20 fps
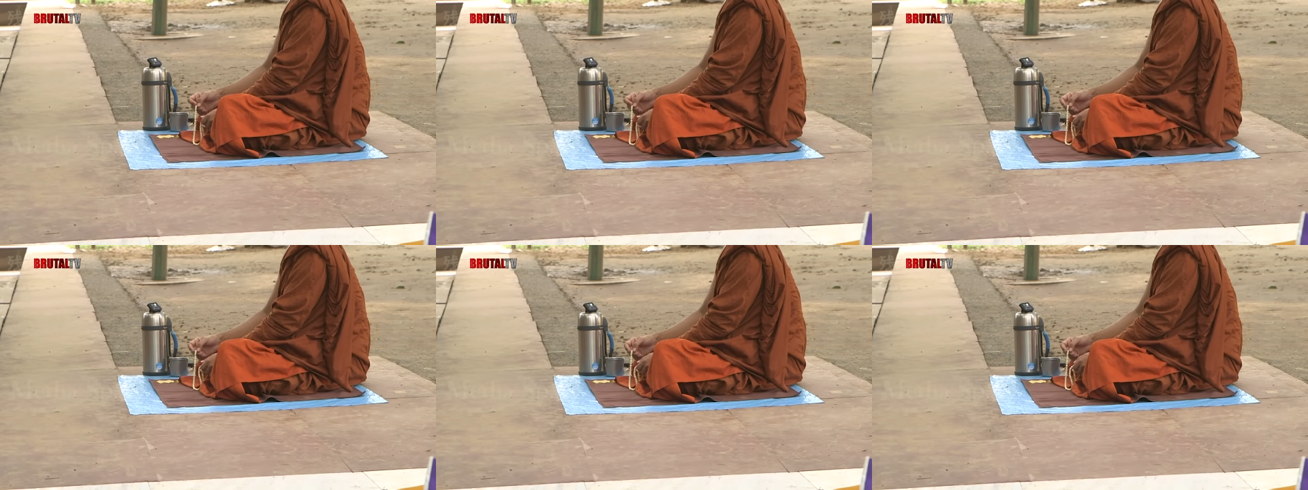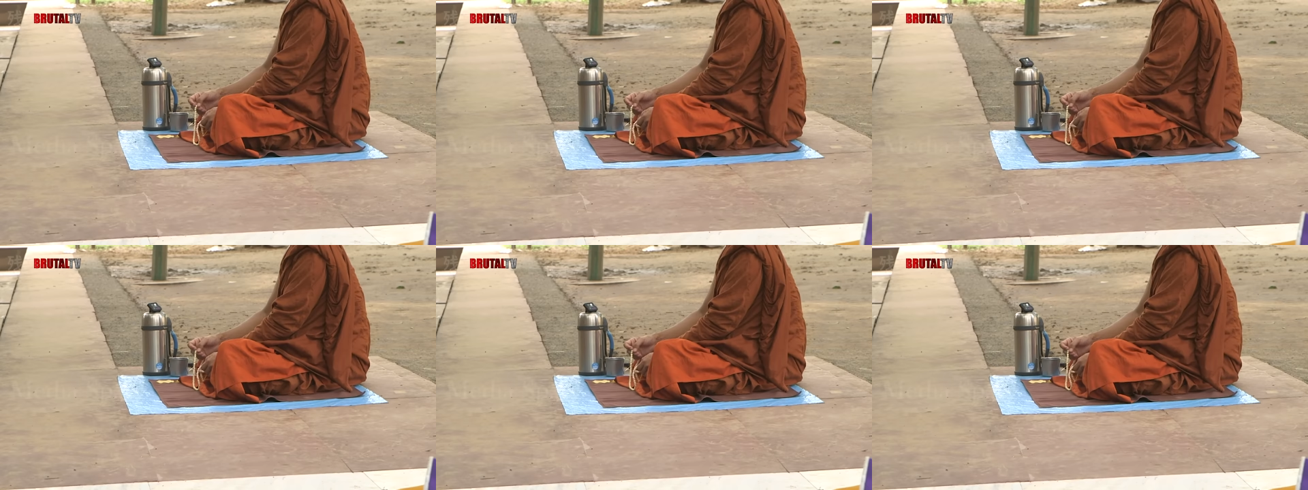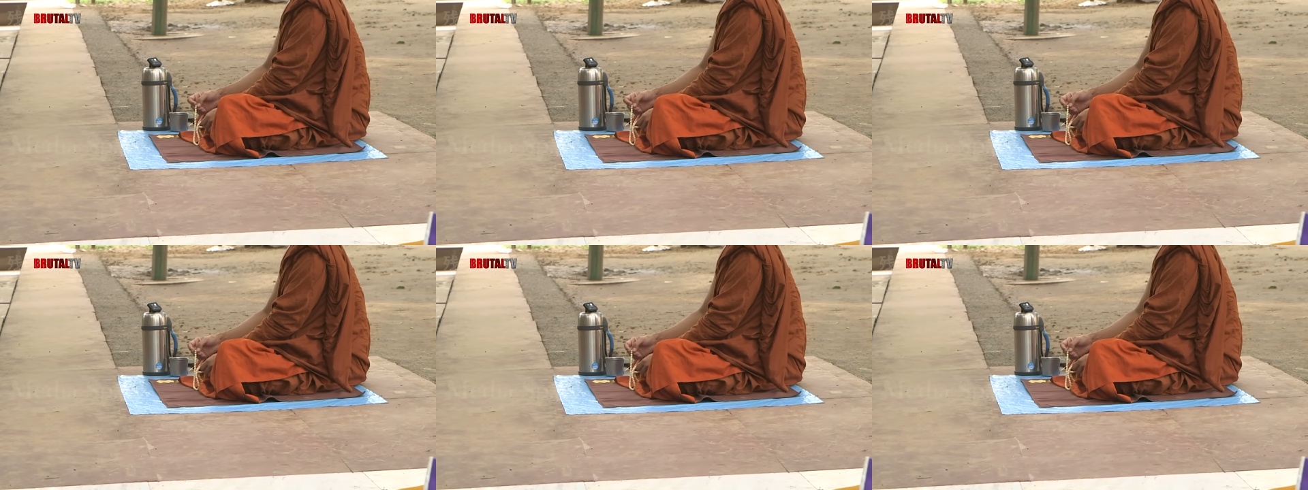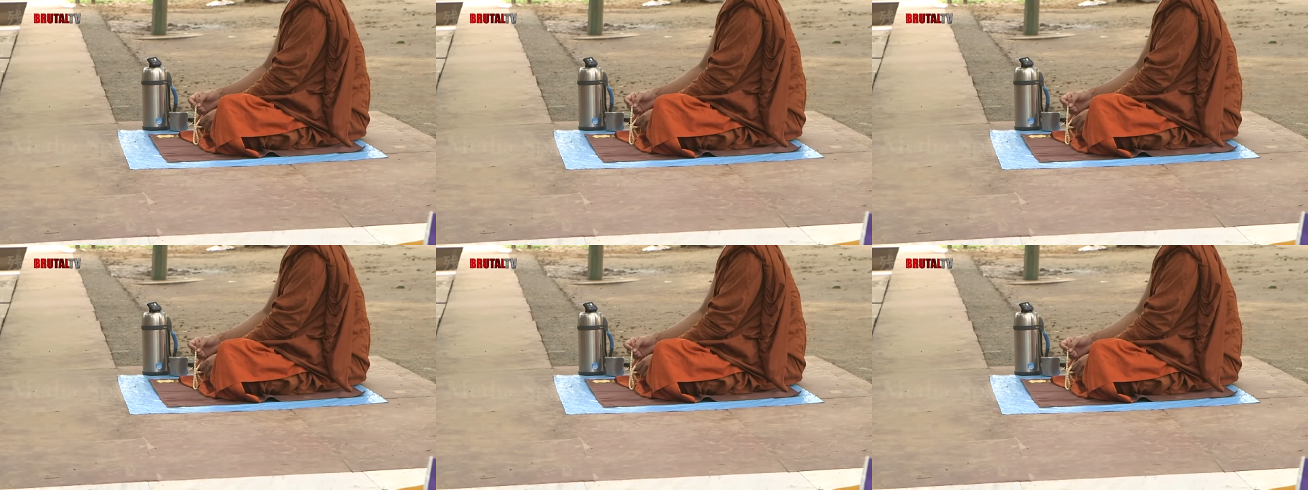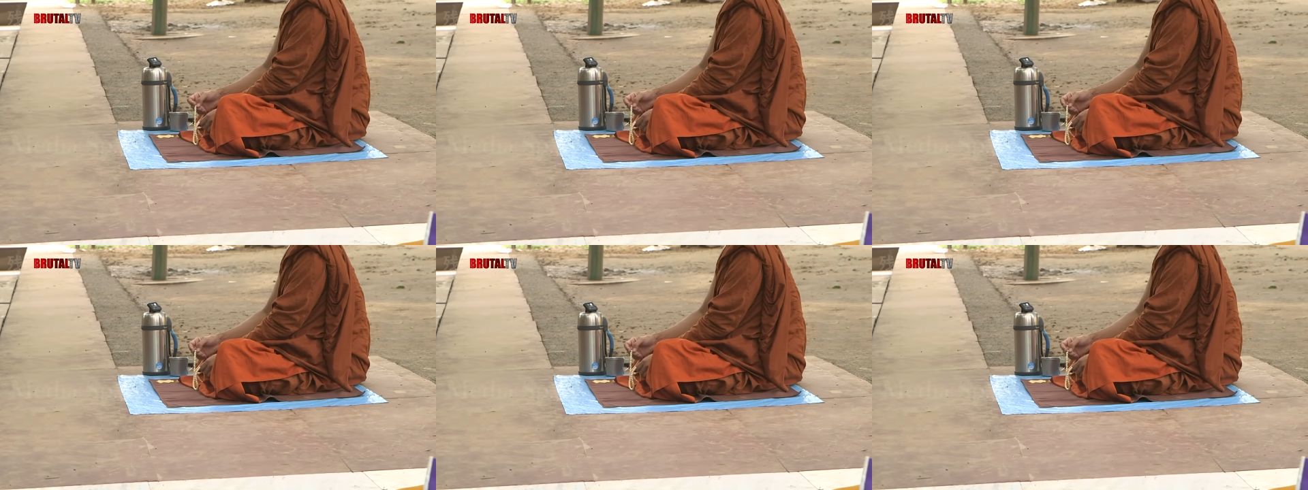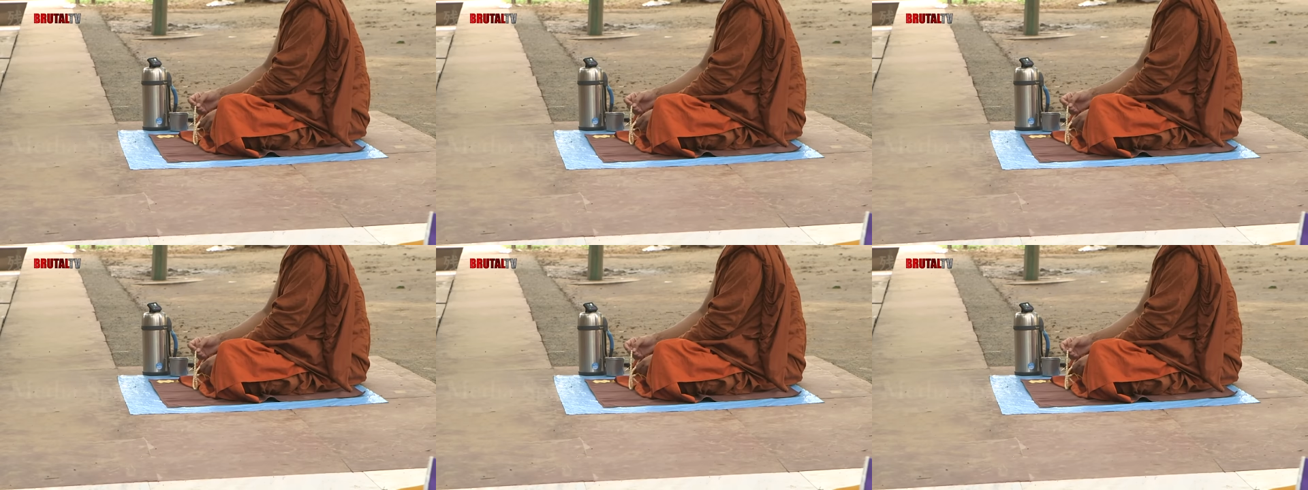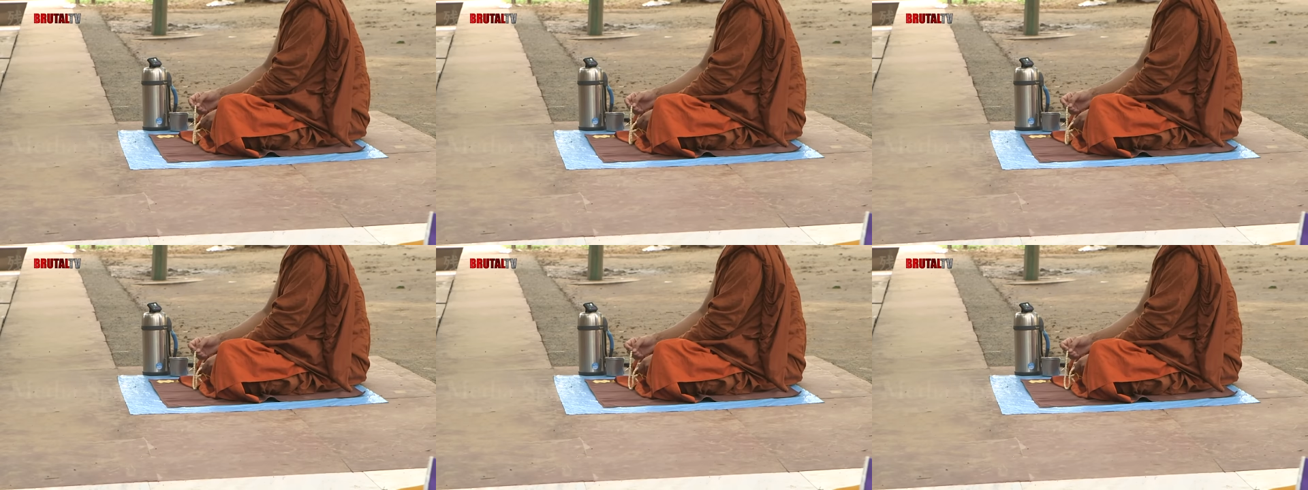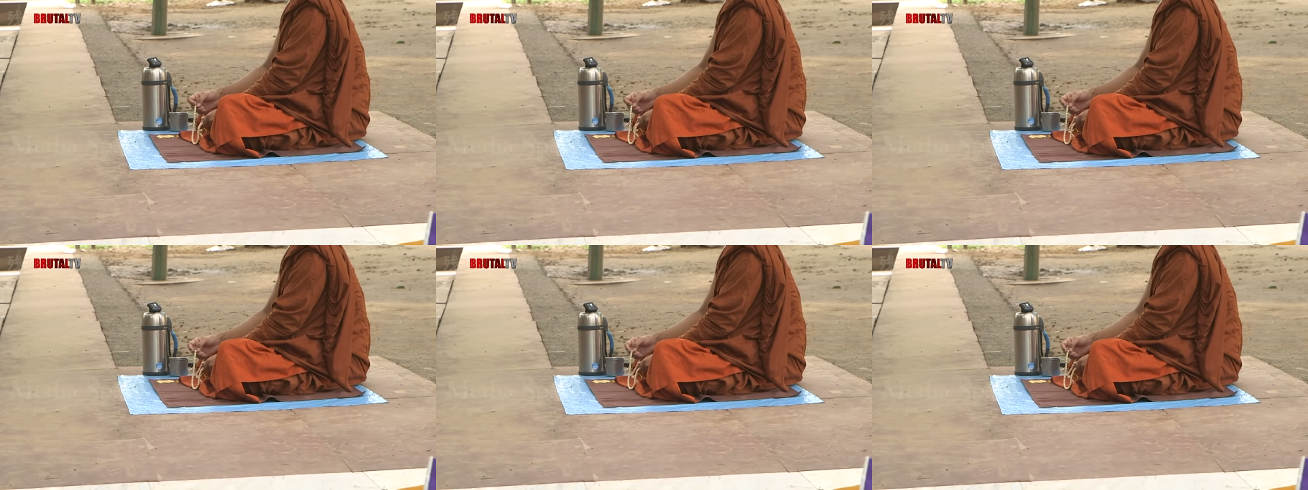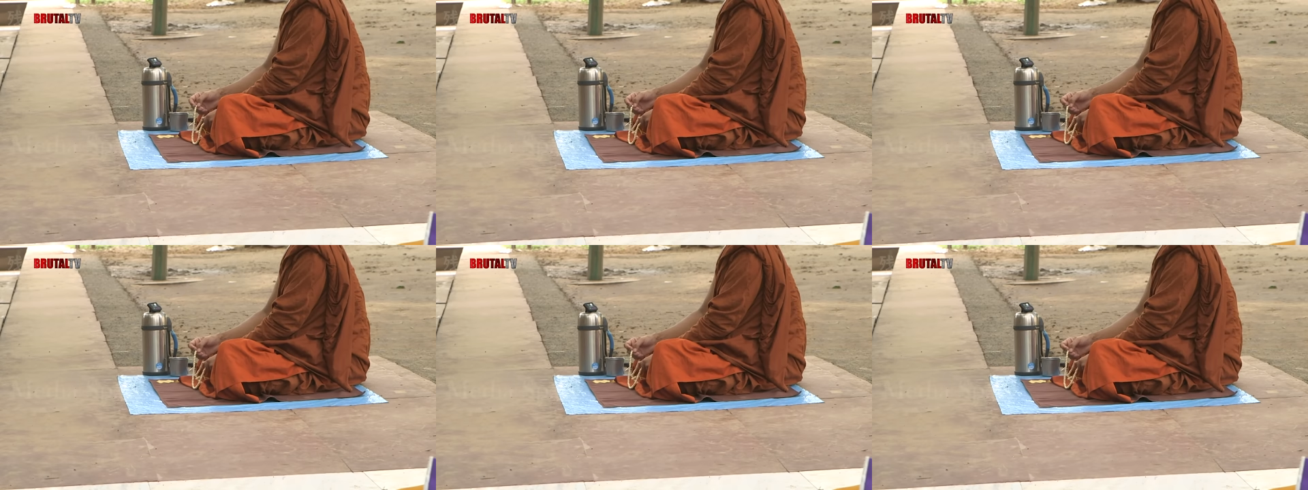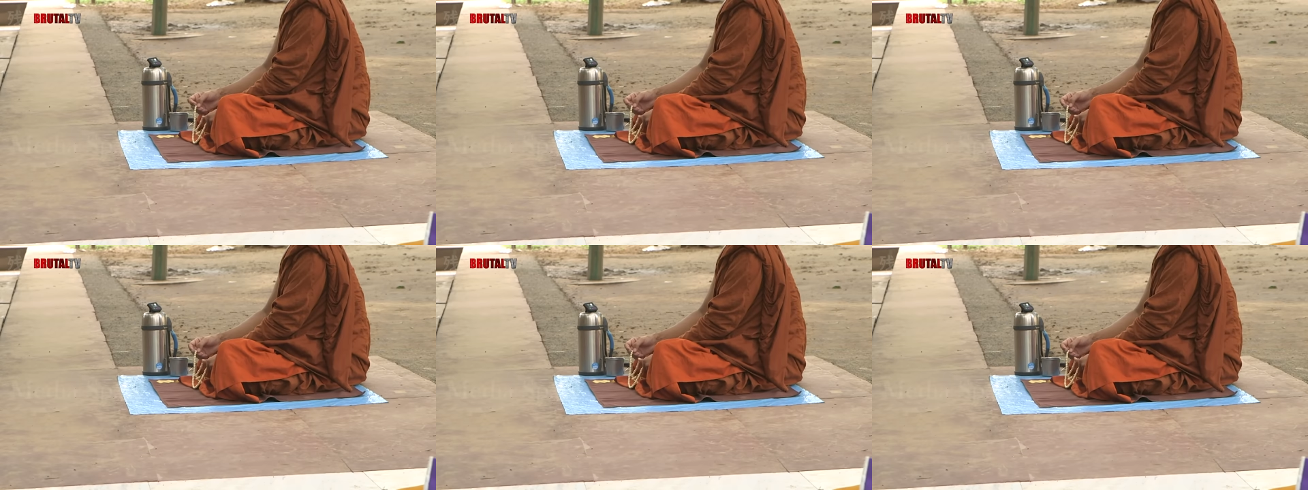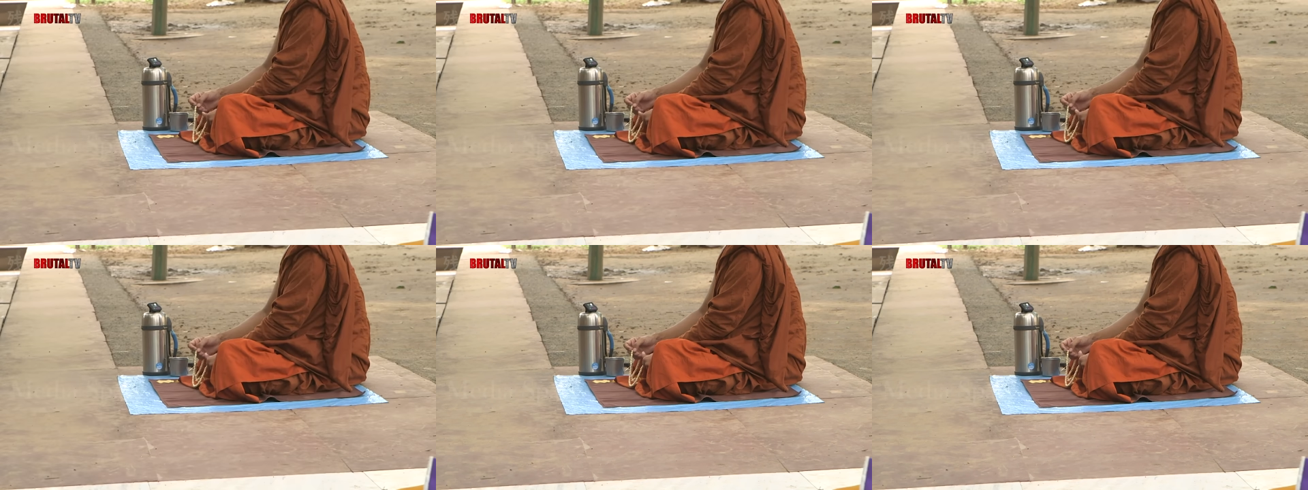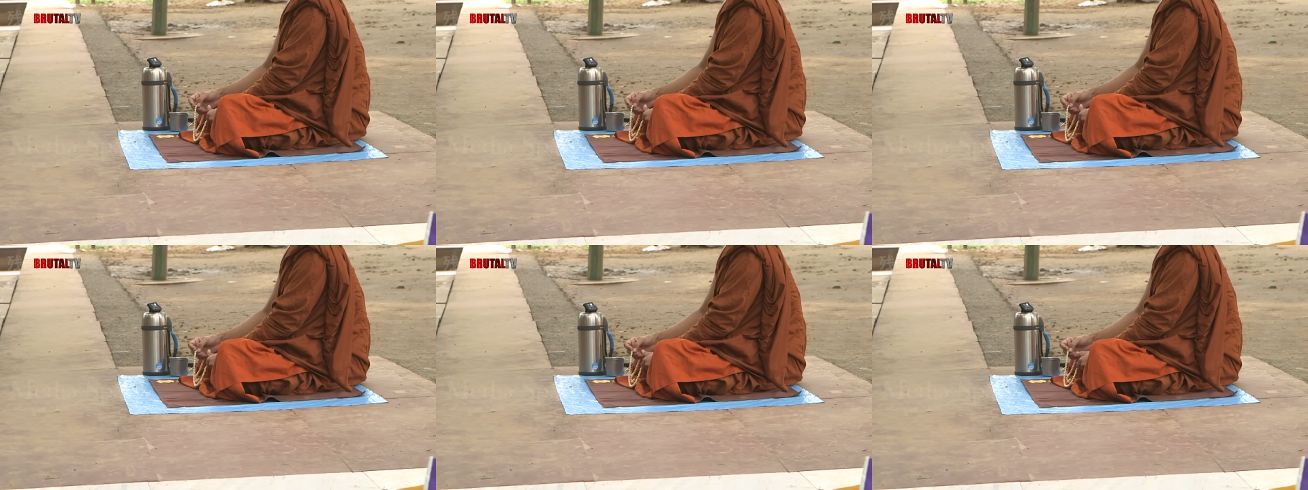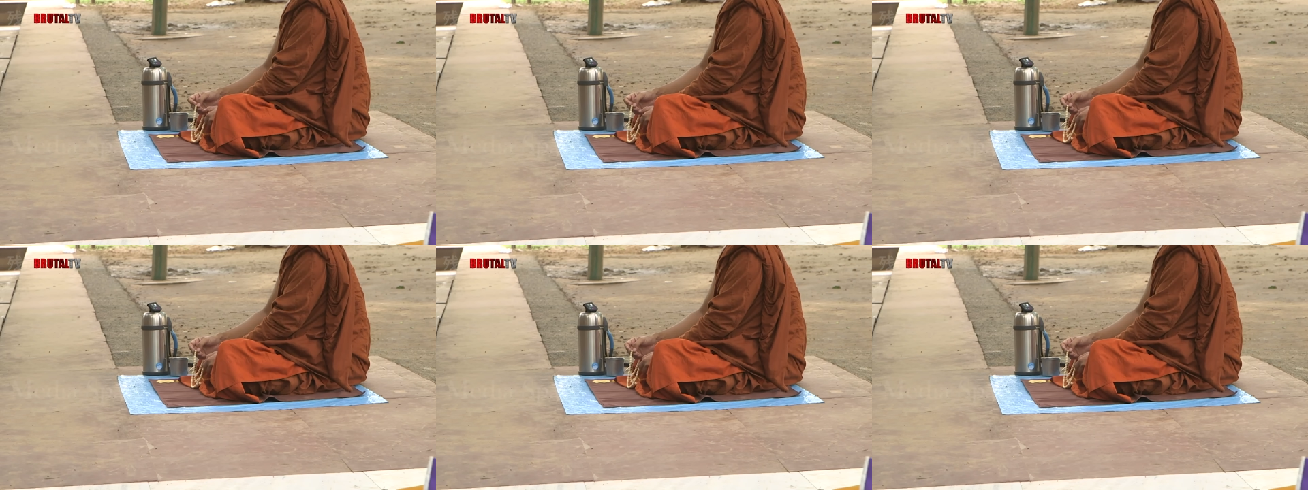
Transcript: No face is visible, so there are no lips to read.